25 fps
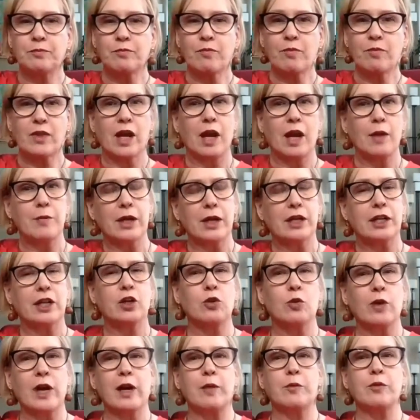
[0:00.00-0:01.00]
I'm not going
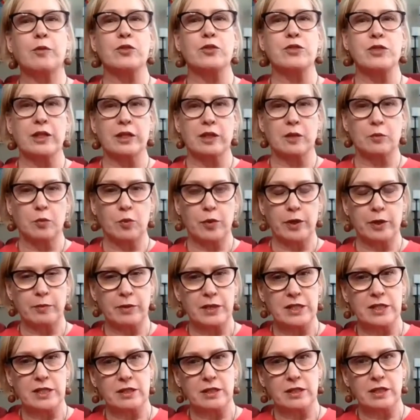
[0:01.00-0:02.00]
to grab those. I'm going to bring
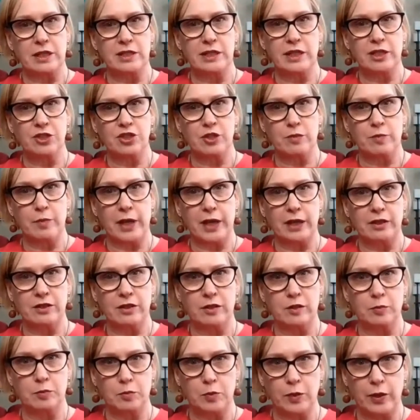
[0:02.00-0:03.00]
my attention back to
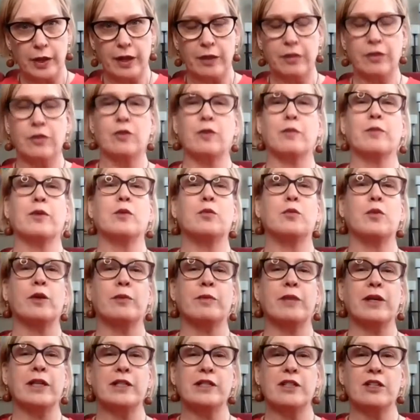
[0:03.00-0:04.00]
the breath. I'm going to bring
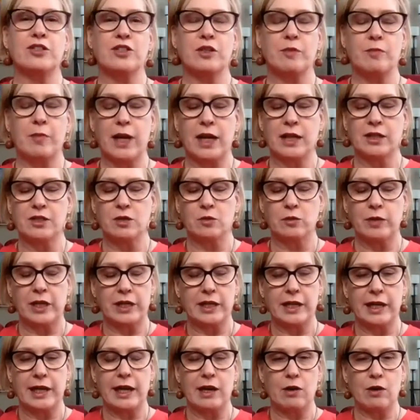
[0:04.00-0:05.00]
my attention back to right
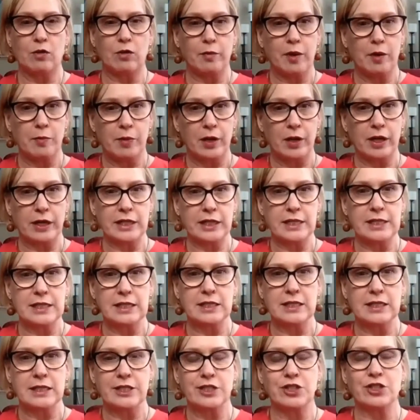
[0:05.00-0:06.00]
now or my body
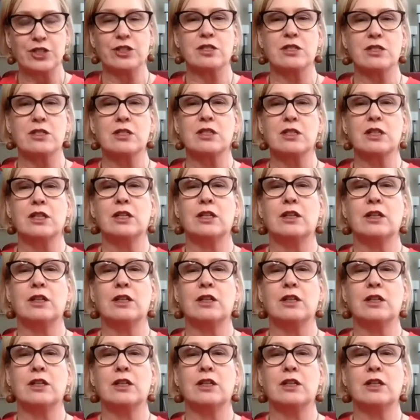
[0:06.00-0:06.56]
sensations.